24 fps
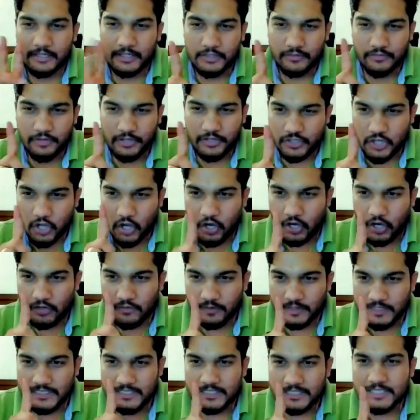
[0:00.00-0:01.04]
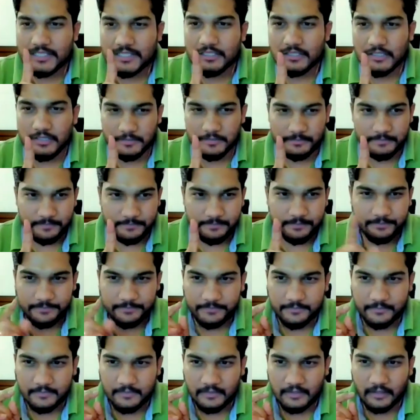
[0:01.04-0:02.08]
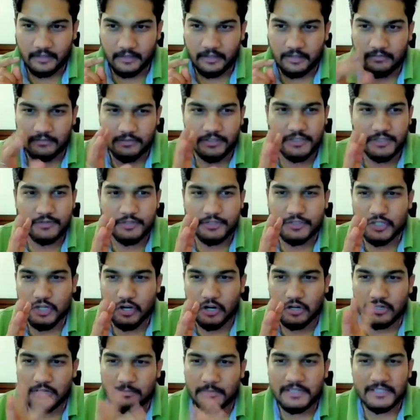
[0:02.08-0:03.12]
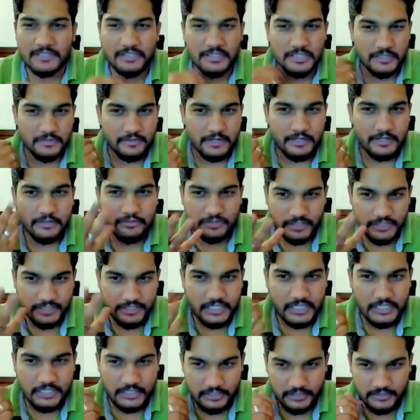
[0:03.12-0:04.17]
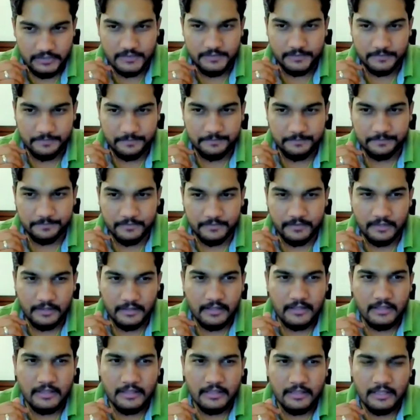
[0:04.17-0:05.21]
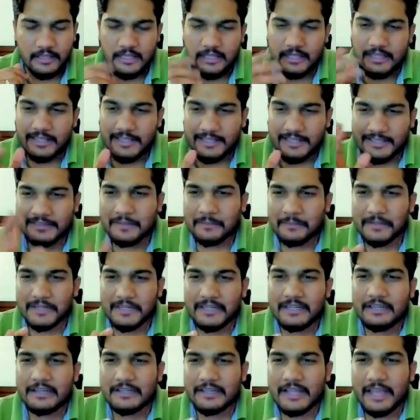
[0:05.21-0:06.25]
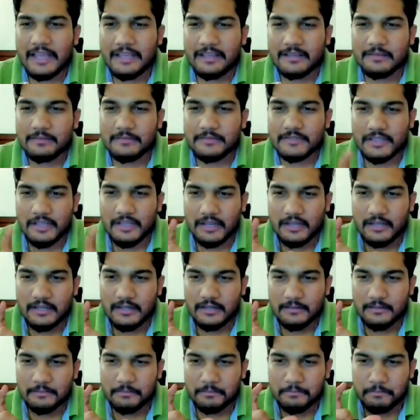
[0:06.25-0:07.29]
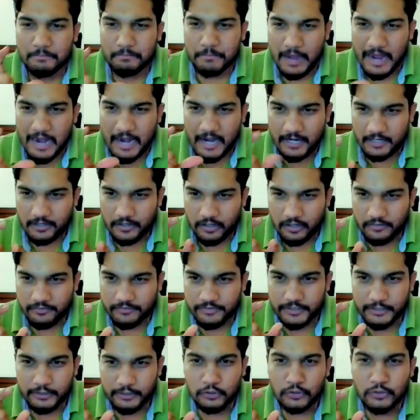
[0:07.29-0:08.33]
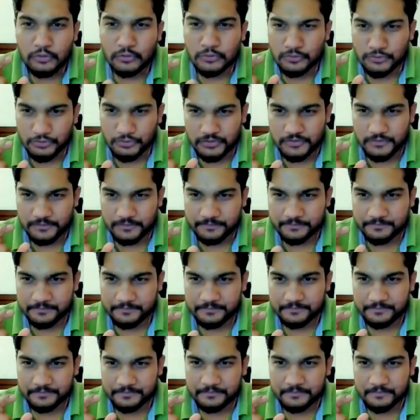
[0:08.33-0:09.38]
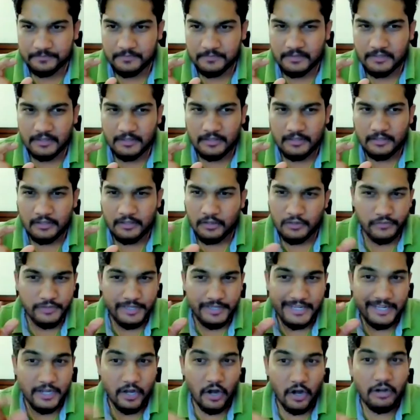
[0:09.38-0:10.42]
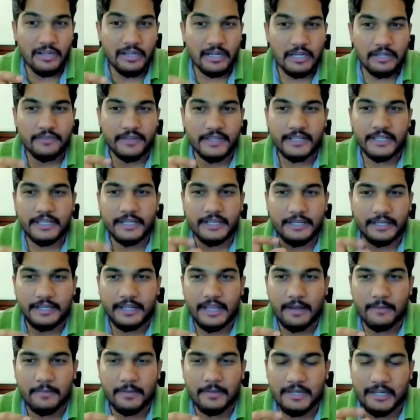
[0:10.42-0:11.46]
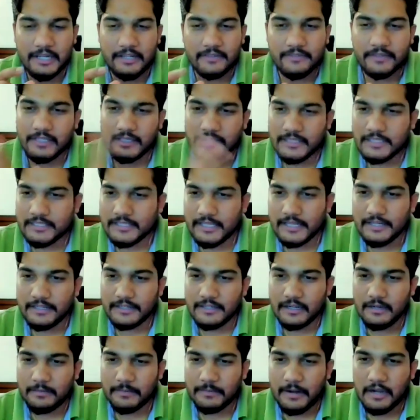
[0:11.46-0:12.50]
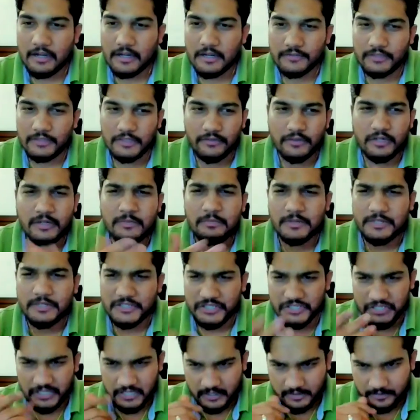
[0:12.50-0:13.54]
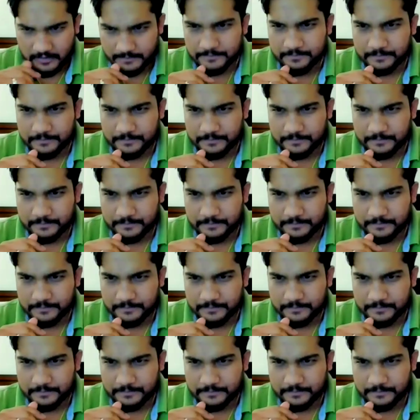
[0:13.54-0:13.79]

it was all one system which was taught by Shiva to the sages. In the Middle Times, a part of Hindus were not living in India but living in the central part of the world, Persia.